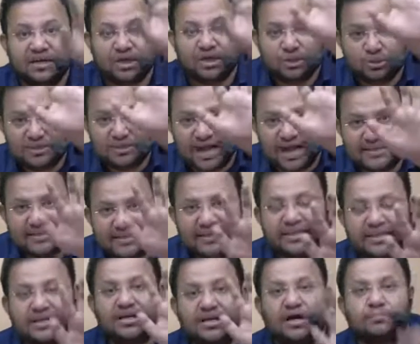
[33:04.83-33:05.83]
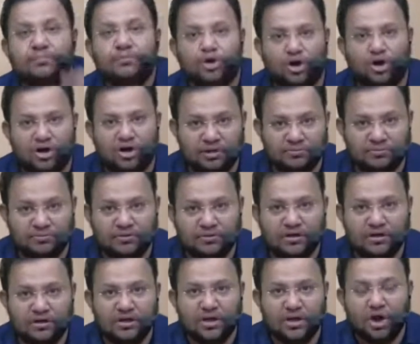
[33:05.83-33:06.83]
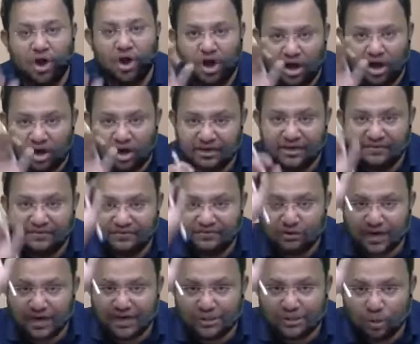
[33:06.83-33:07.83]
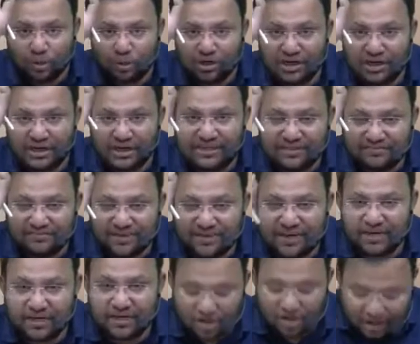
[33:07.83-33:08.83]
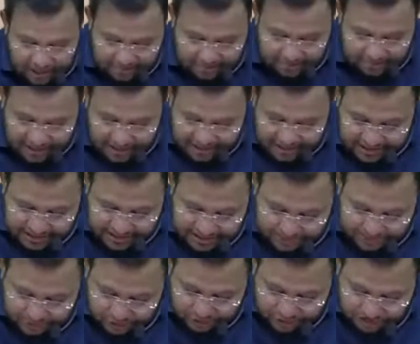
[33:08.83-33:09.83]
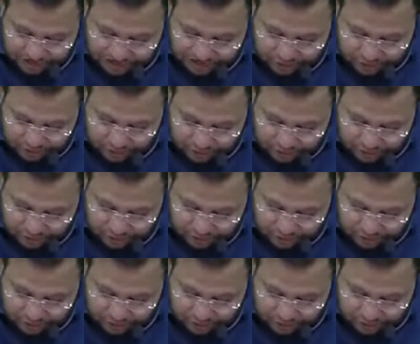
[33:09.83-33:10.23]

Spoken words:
to that income column. Or if you write only dividend column, these proceeds go to